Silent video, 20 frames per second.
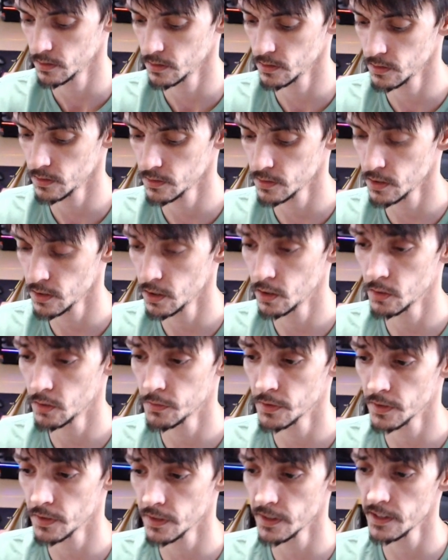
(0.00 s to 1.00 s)
So
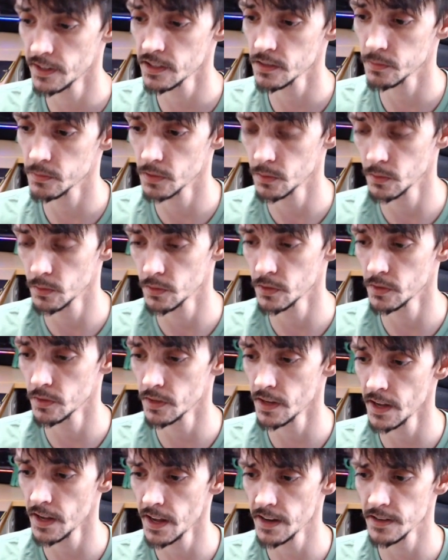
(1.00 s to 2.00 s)
for this, we will do
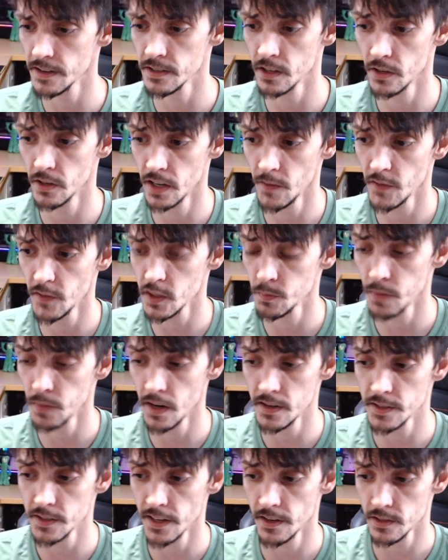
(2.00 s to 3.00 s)
that. So if this
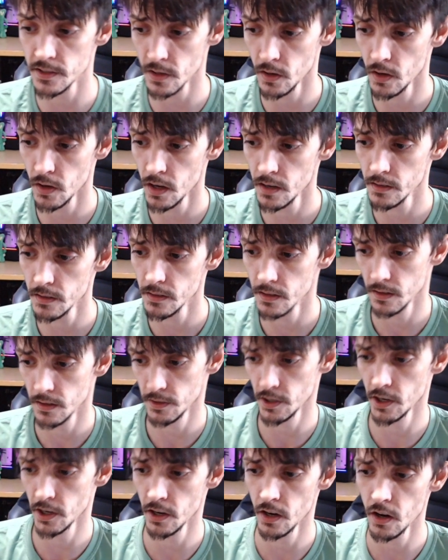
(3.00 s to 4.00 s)
button state is on,
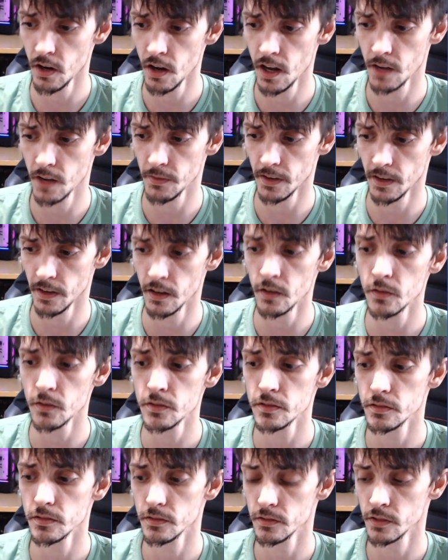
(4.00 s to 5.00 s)
turn it off,
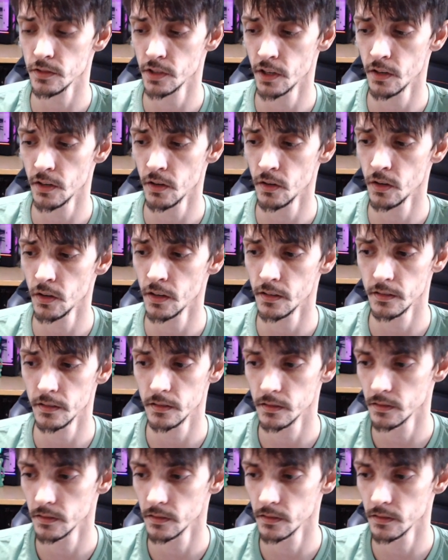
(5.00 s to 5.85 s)
else turn it on.